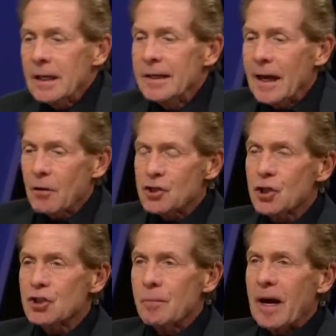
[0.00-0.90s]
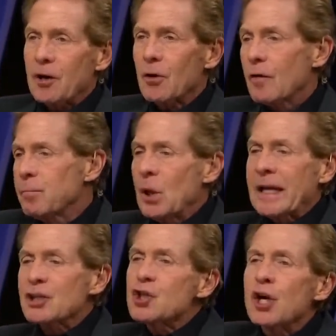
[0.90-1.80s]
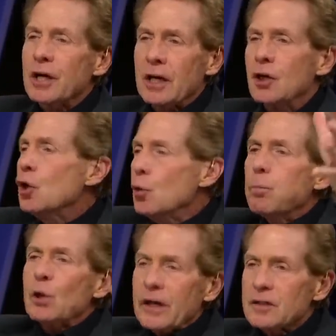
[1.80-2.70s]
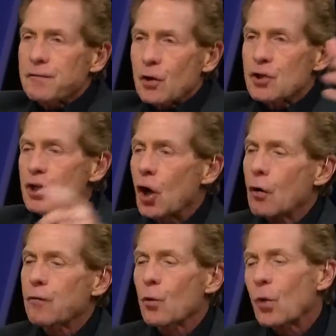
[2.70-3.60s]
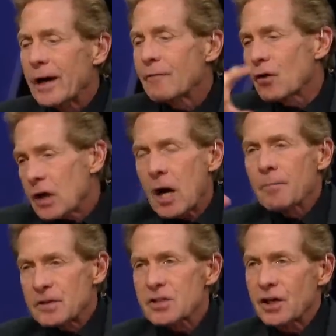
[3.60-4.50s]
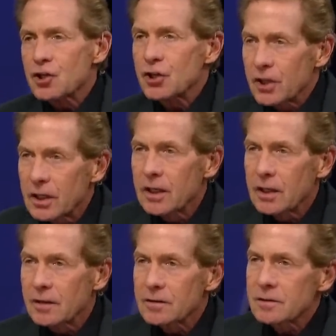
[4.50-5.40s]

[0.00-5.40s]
Now it's just a matter of playing chicken, who blinks first over whatever compensation it is.